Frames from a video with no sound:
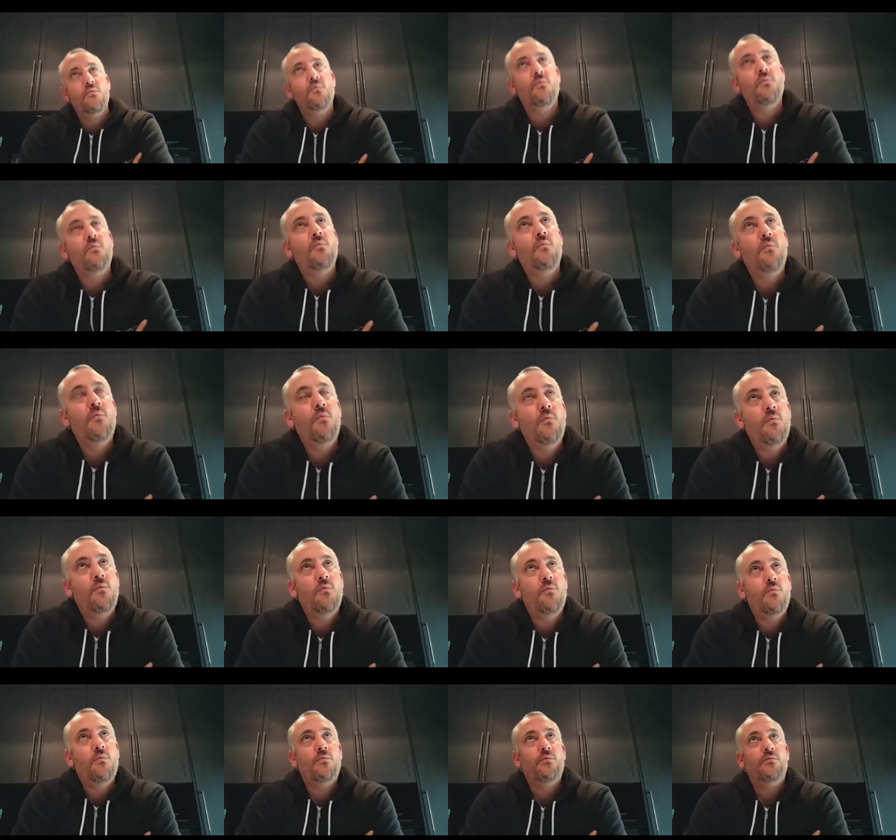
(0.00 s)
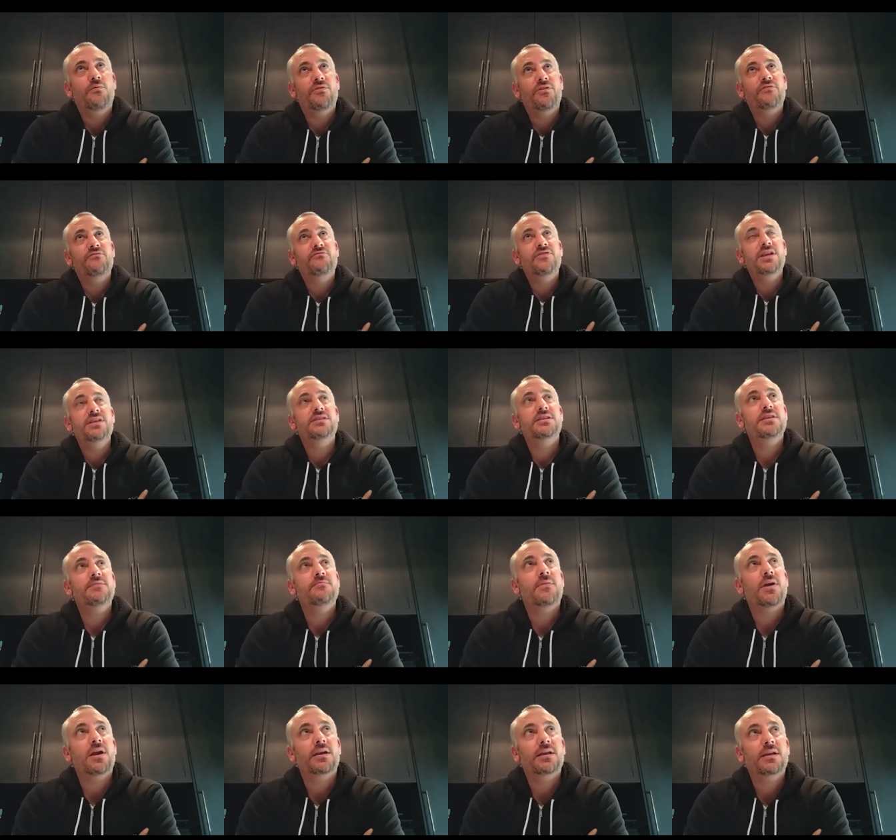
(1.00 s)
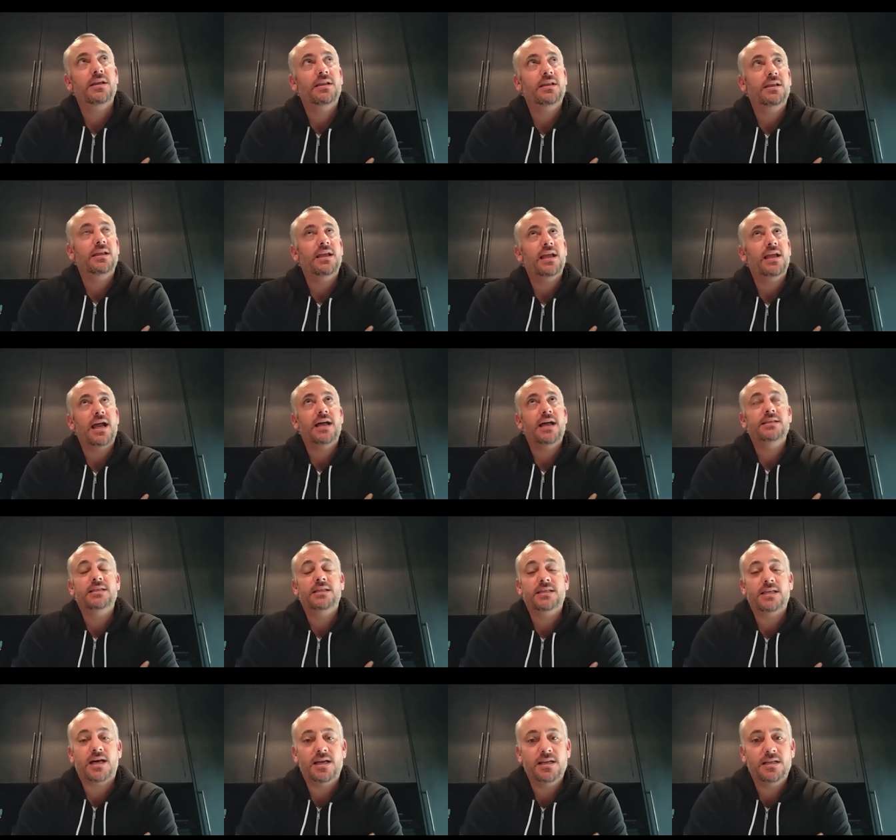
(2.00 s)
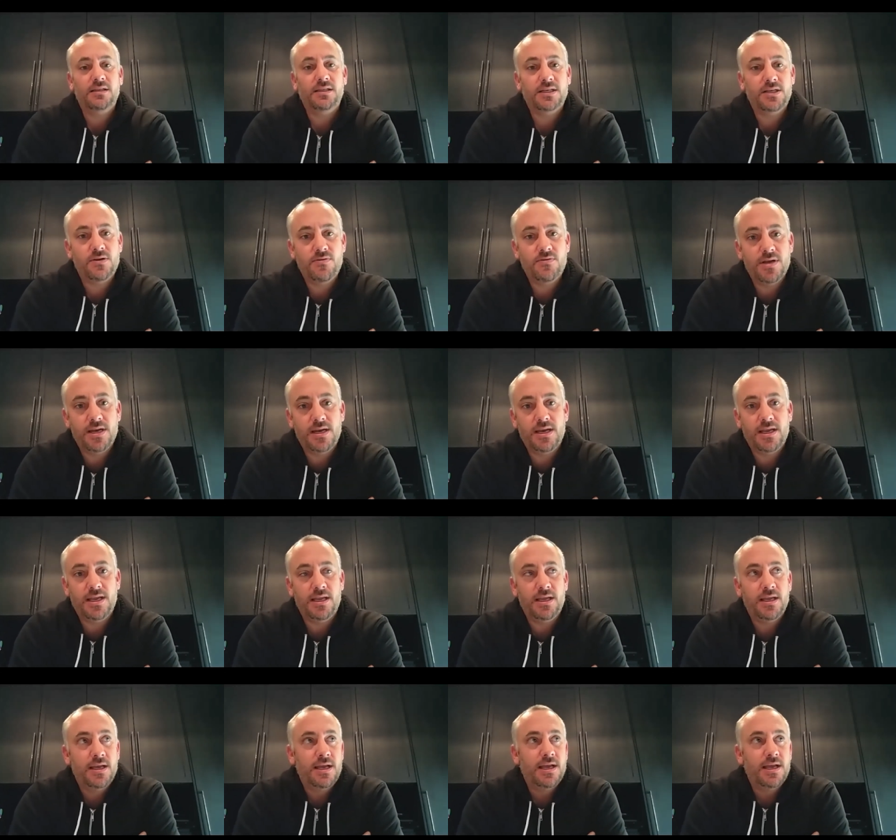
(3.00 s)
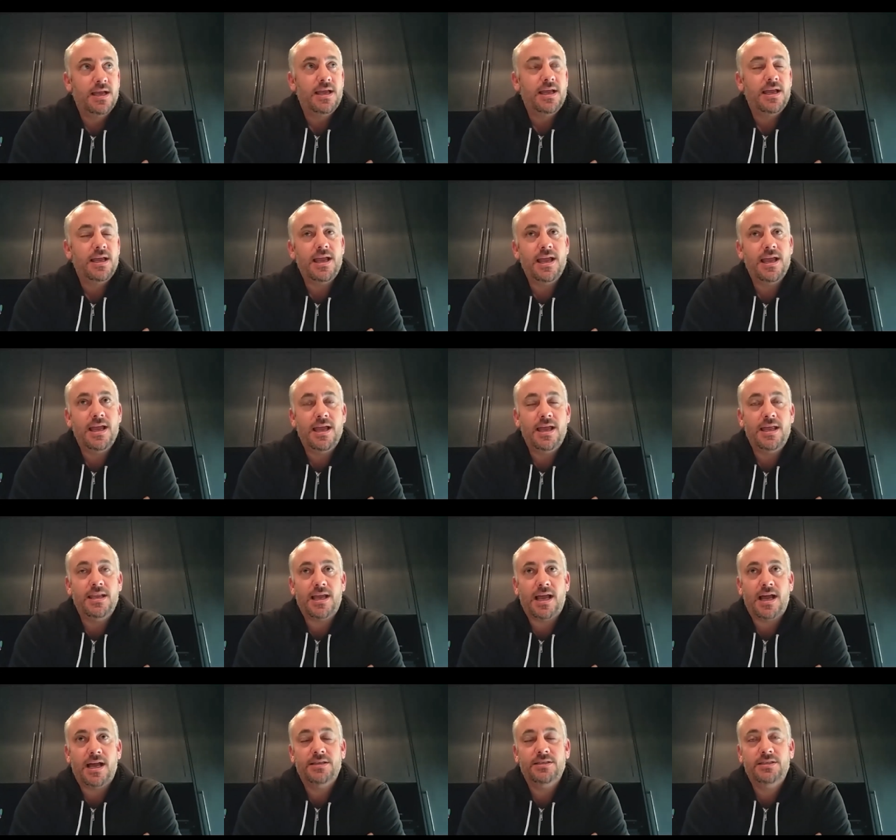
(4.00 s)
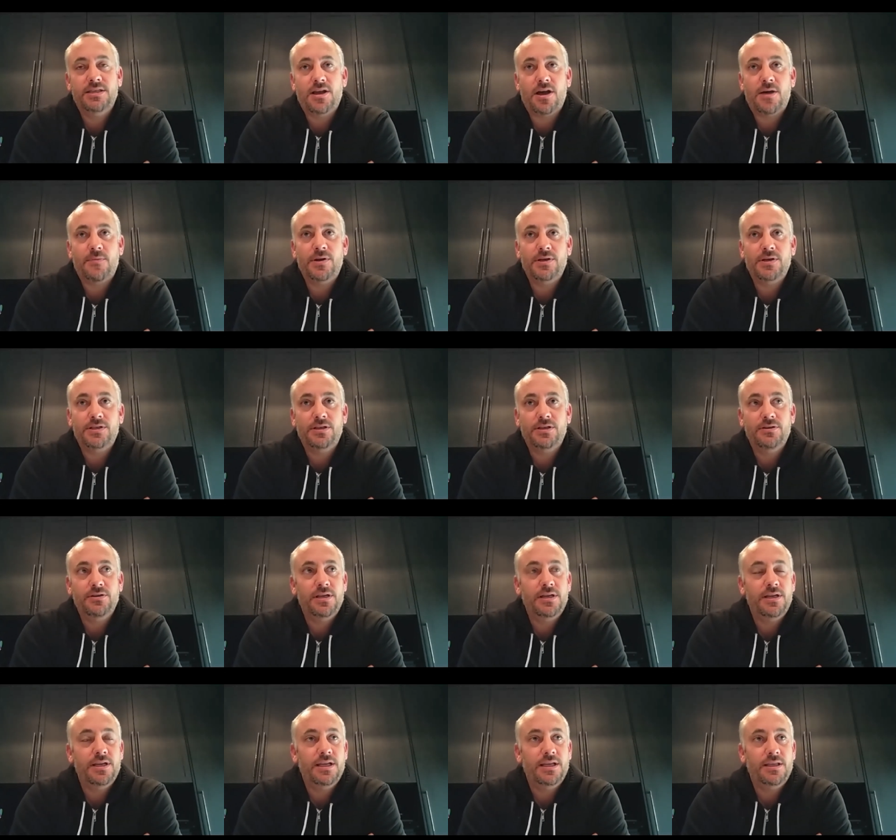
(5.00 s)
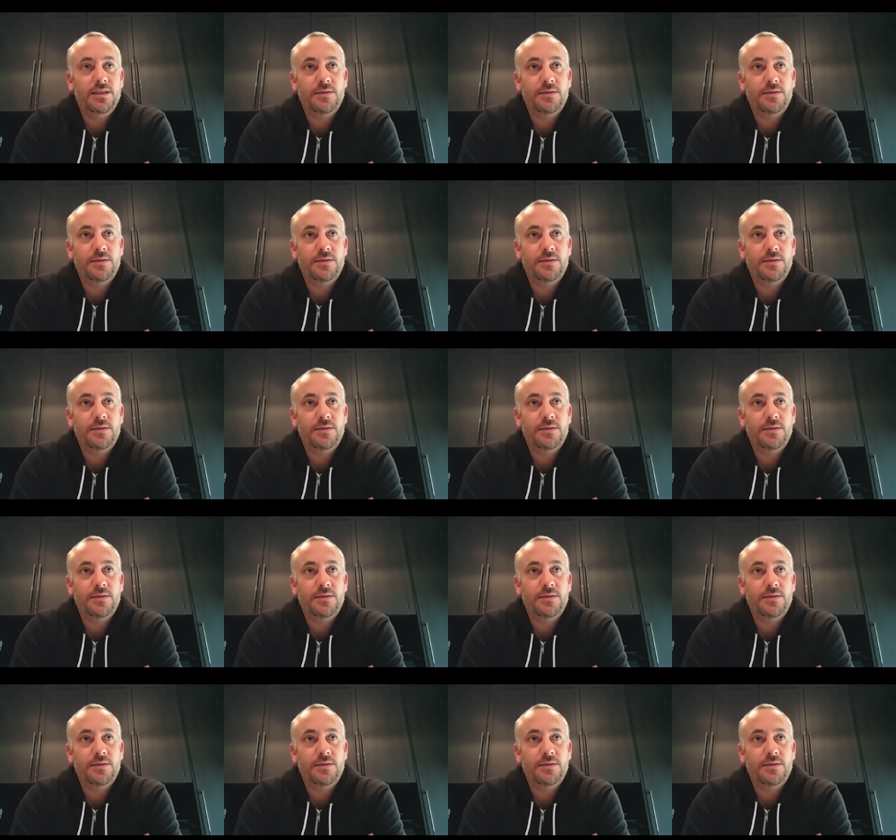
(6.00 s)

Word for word: the VC market has a ton of liquidity and has the opportunity in the